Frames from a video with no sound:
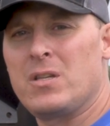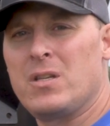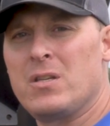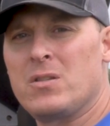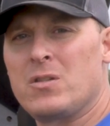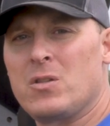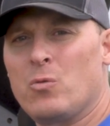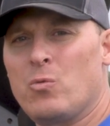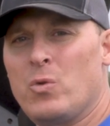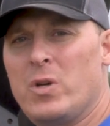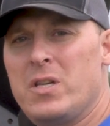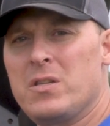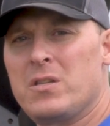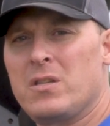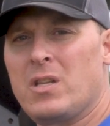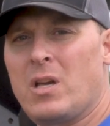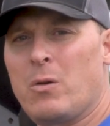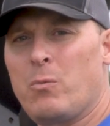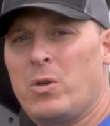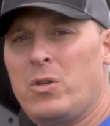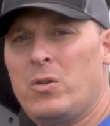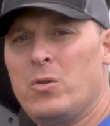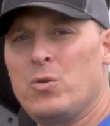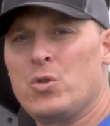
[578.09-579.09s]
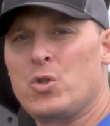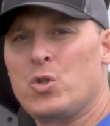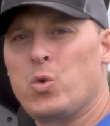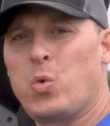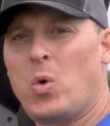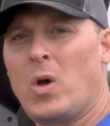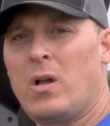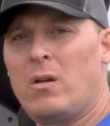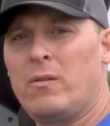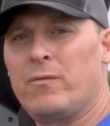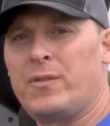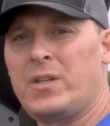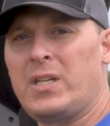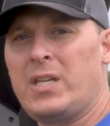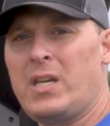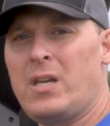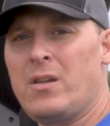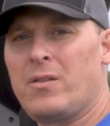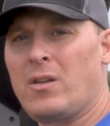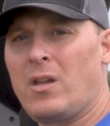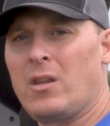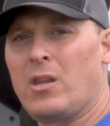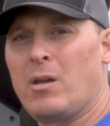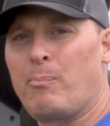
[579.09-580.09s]
is the reason that we use 12
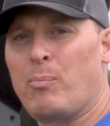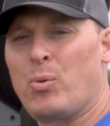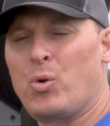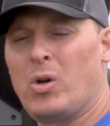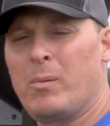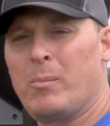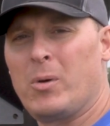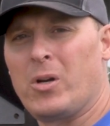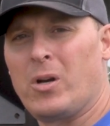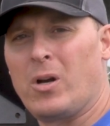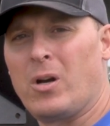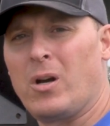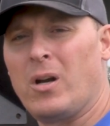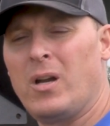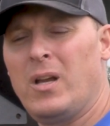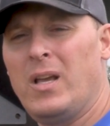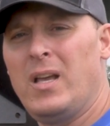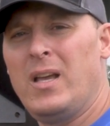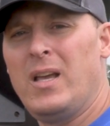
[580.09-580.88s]
teeth on the perimeter.